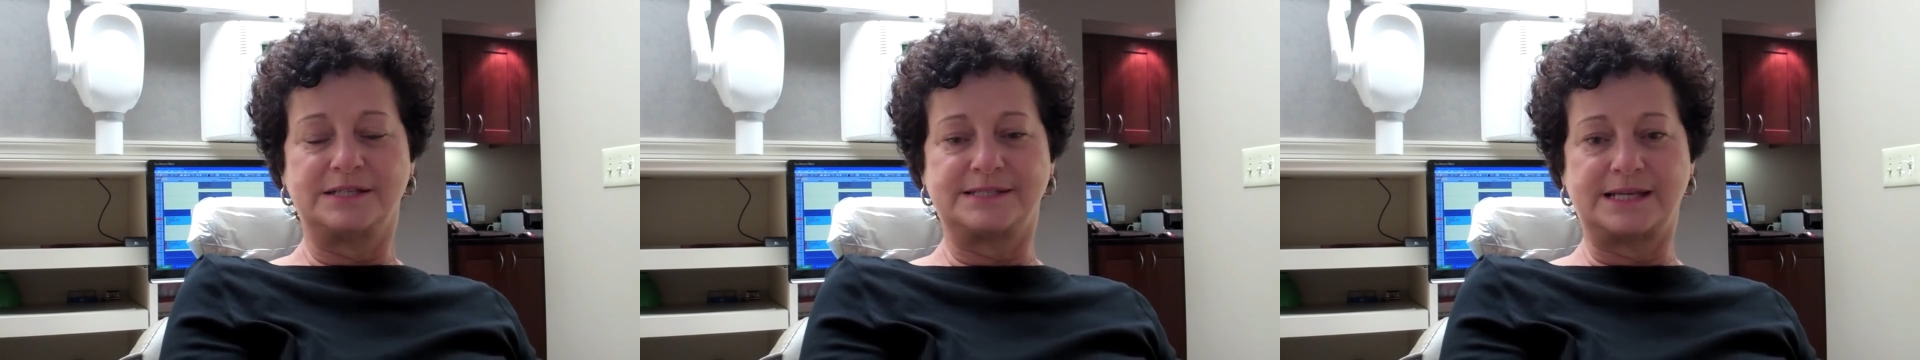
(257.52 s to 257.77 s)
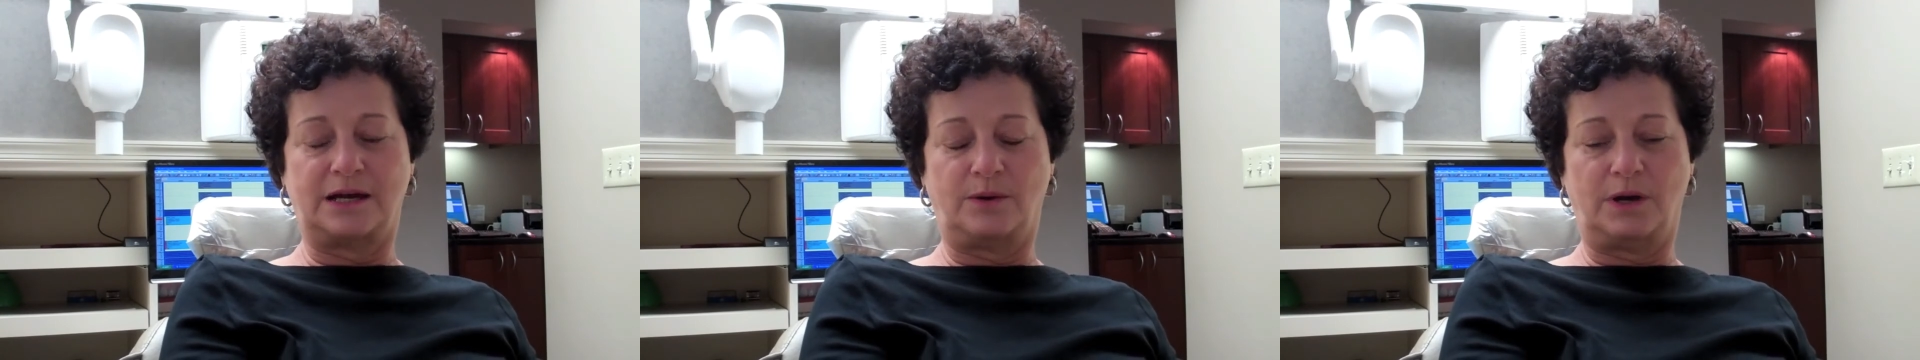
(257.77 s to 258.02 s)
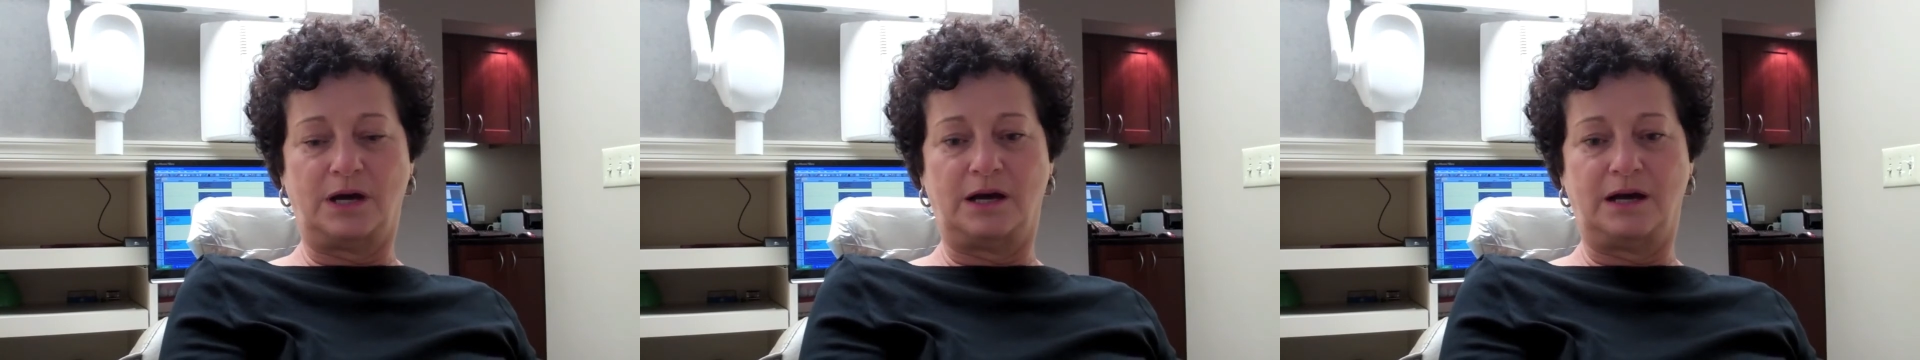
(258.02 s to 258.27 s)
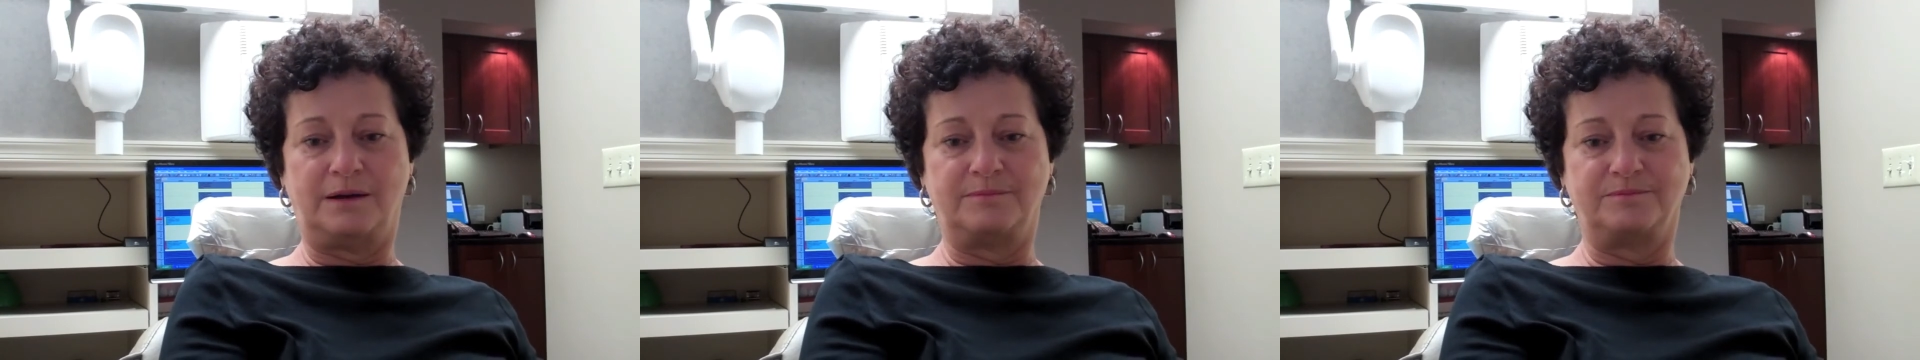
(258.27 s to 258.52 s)
So,
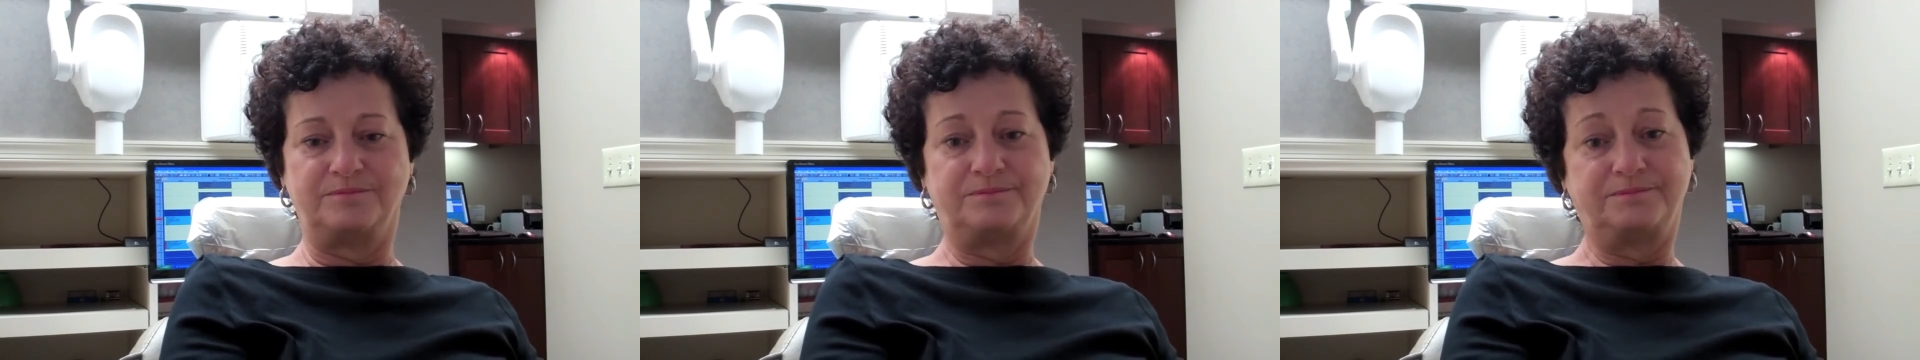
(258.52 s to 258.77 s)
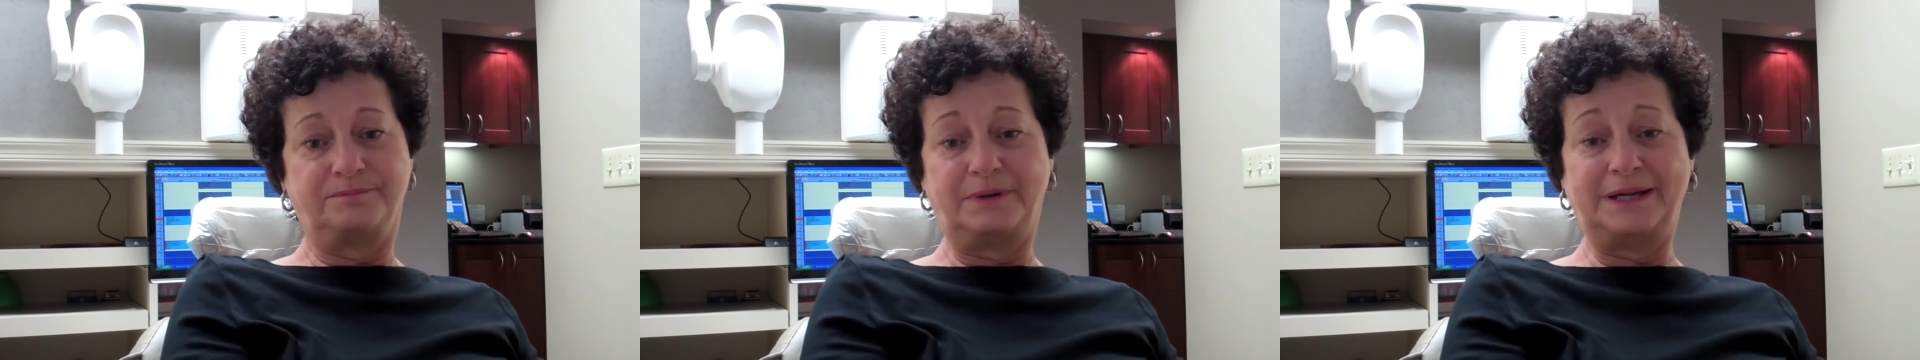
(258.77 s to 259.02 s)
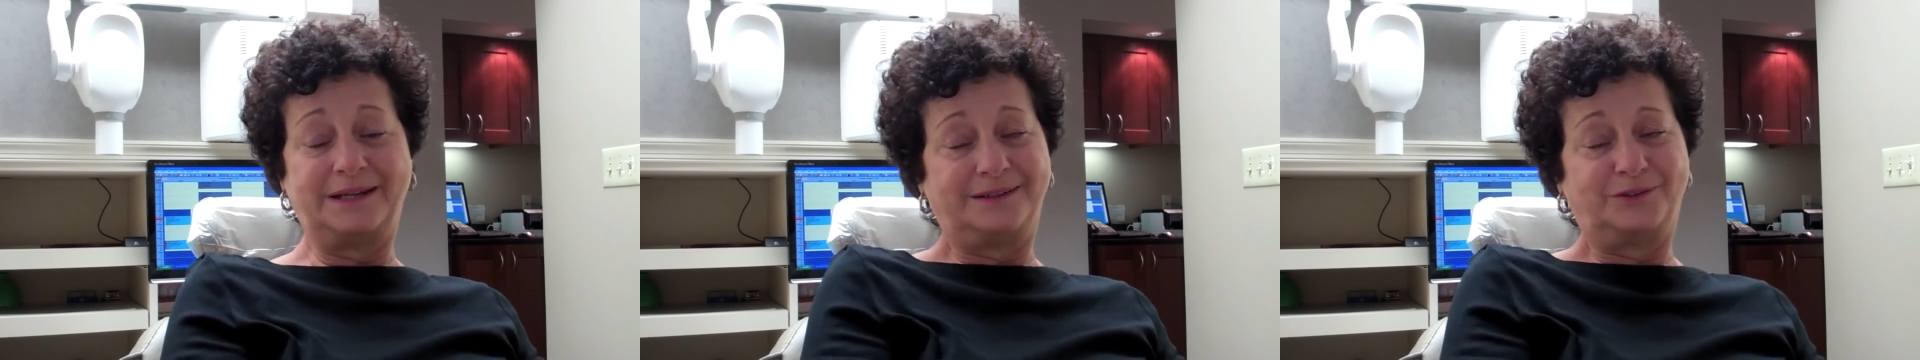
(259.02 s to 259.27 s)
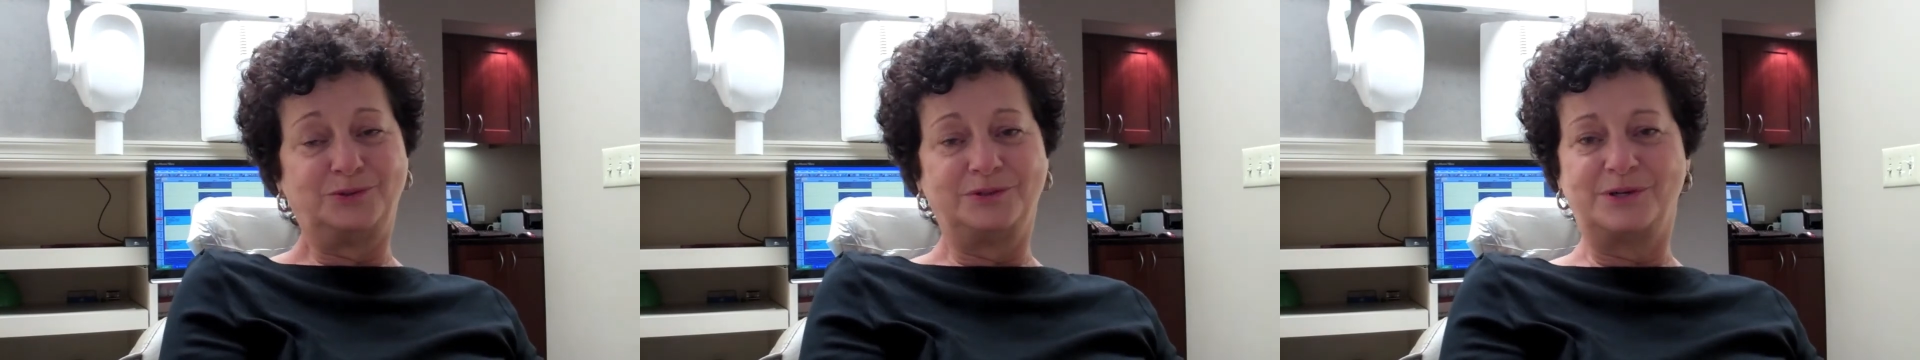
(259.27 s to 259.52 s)
but
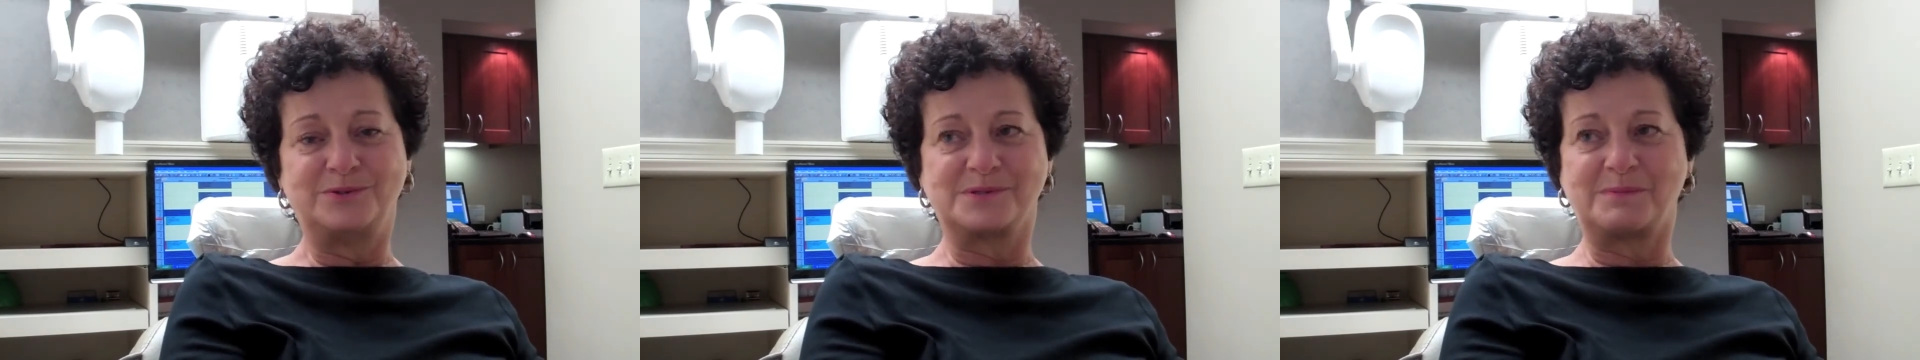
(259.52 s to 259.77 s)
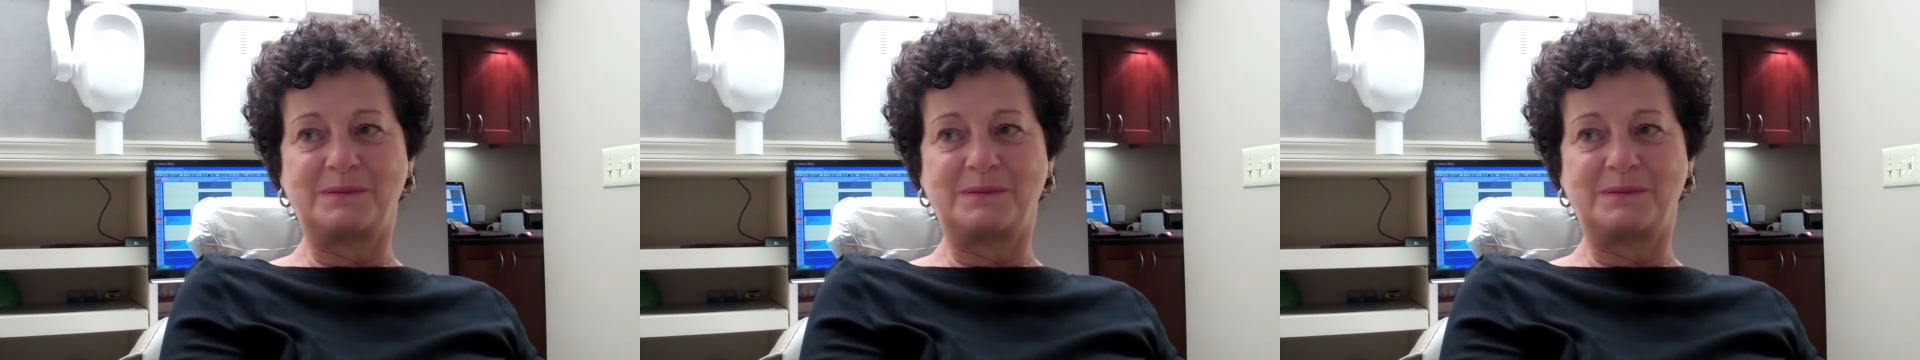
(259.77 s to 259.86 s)
who knows?